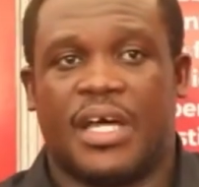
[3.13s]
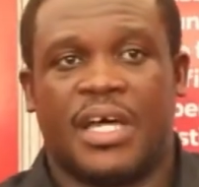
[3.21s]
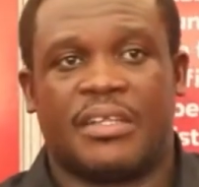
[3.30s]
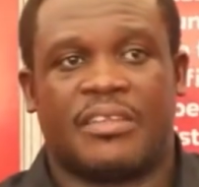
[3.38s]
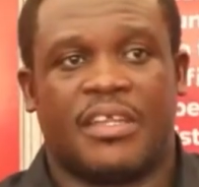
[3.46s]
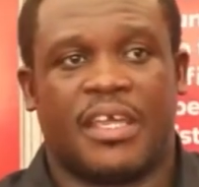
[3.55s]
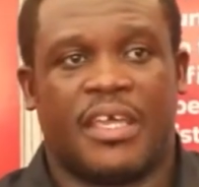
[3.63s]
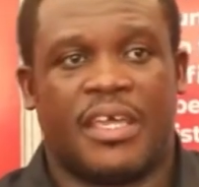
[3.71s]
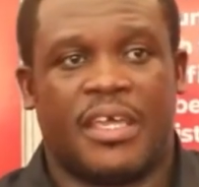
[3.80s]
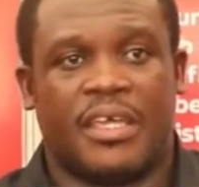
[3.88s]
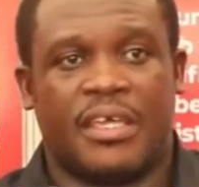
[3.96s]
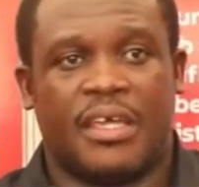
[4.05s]
at
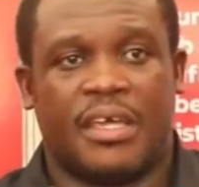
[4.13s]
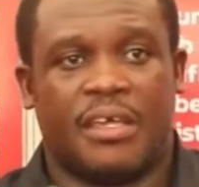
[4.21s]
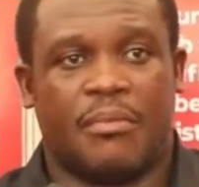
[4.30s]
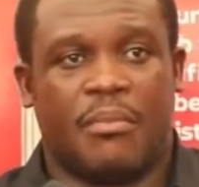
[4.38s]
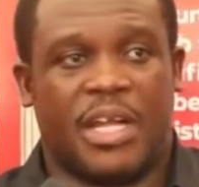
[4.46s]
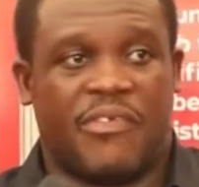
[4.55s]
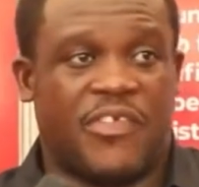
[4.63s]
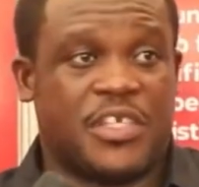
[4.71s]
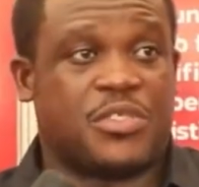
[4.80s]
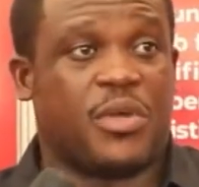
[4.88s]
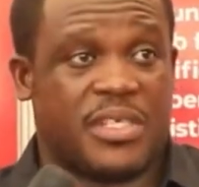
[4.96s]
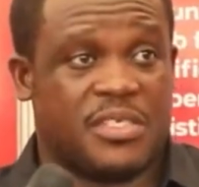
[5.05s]
the
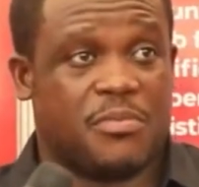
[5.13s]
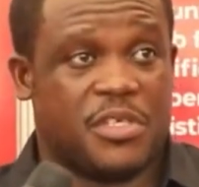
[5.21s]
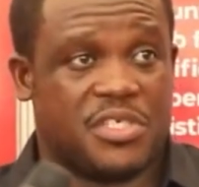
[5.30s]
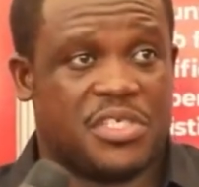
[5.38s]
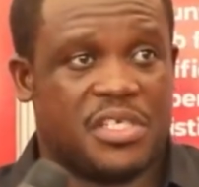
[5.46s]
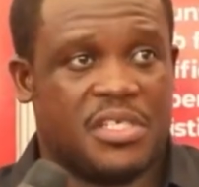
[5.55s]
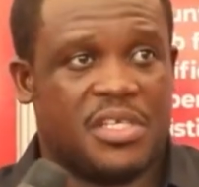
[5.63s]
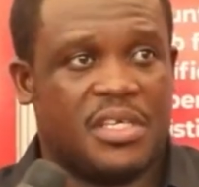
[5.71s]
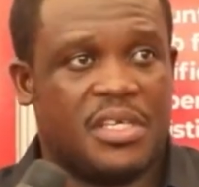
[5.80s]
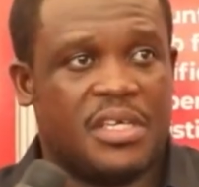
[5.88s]
Manifesto Exhibition